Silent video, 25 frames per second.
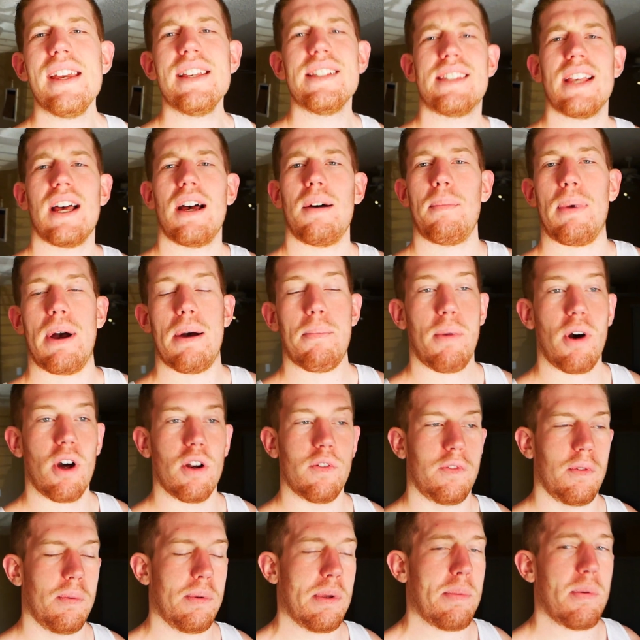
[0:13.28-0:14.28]
is up, my
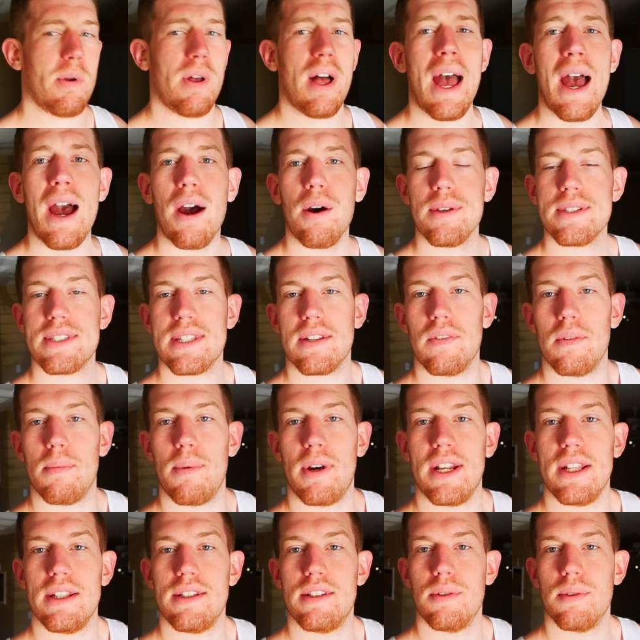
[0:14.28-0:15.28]
beautiful people? How is
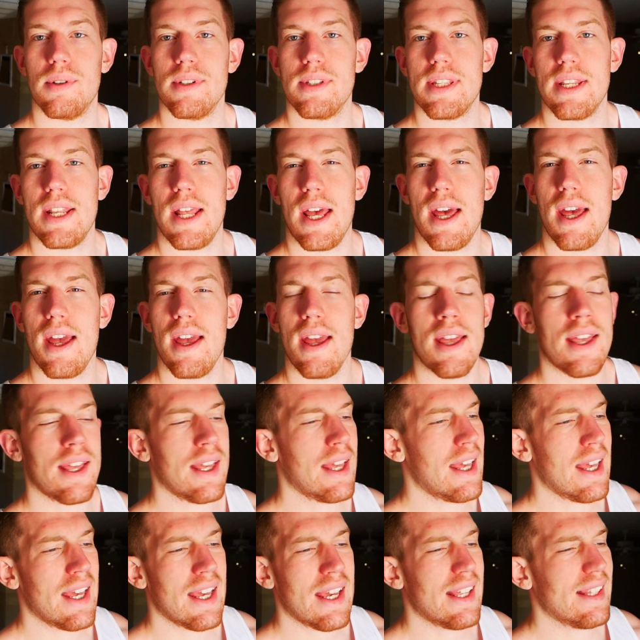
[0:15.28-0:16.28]
everybody doing today?
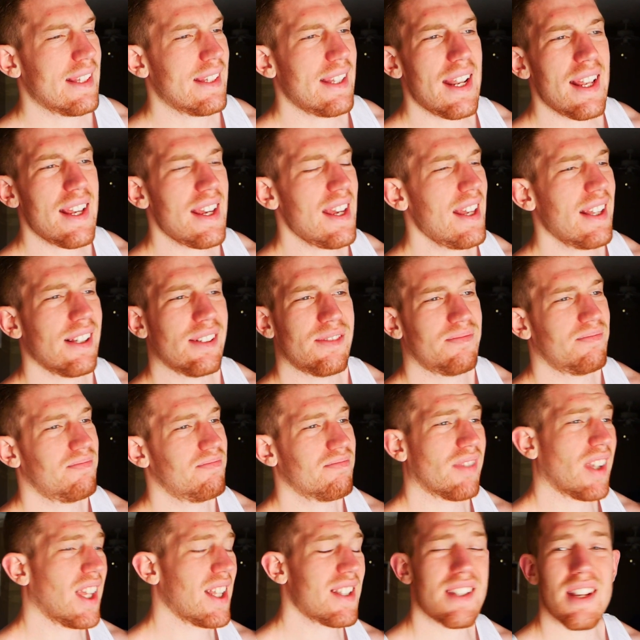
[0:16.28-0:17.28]
Today,
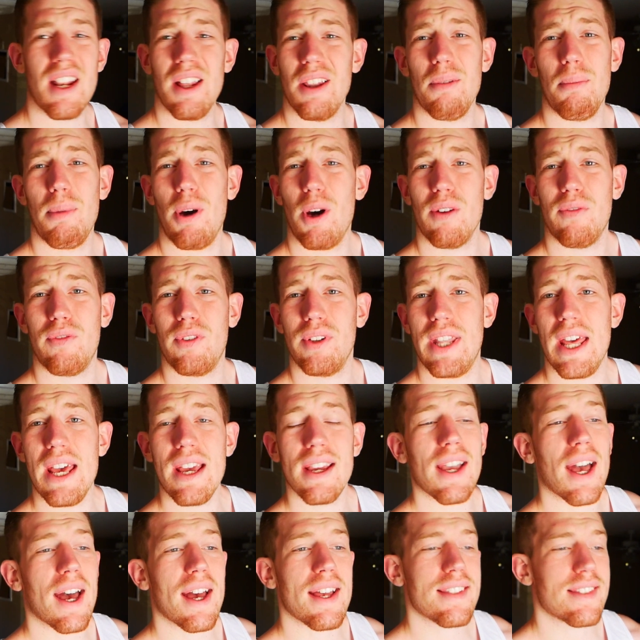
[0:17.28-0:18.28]
it's another beautiful
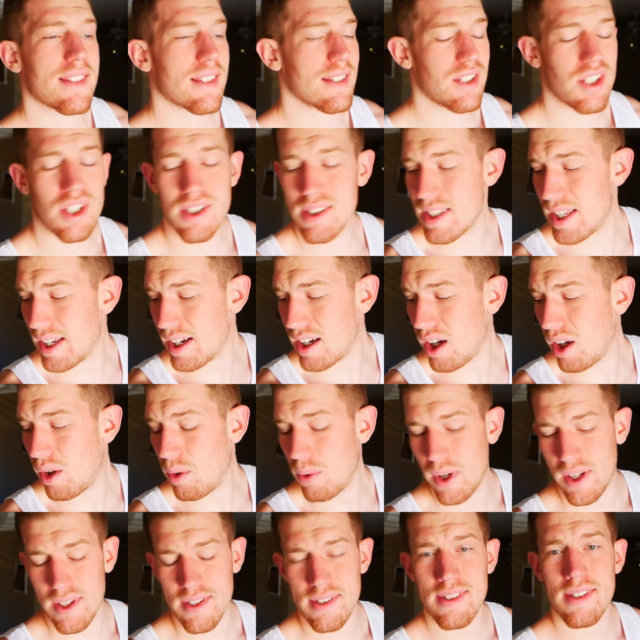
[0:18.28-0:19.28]
day, guys, just like
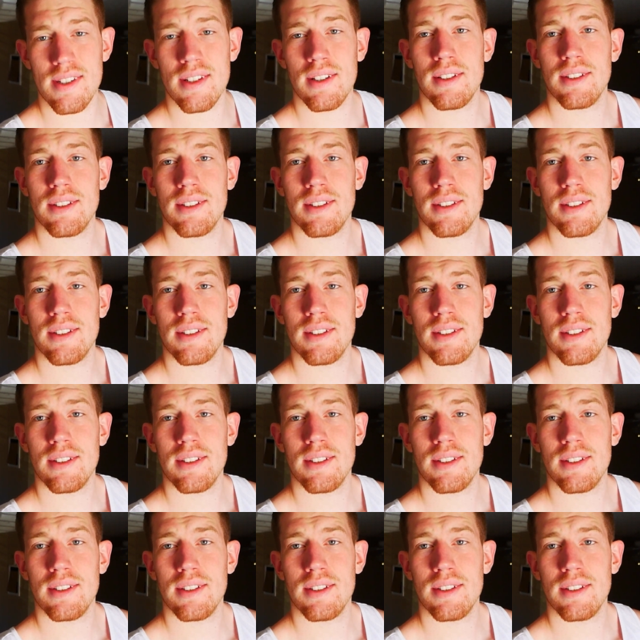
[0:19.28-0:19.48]
always.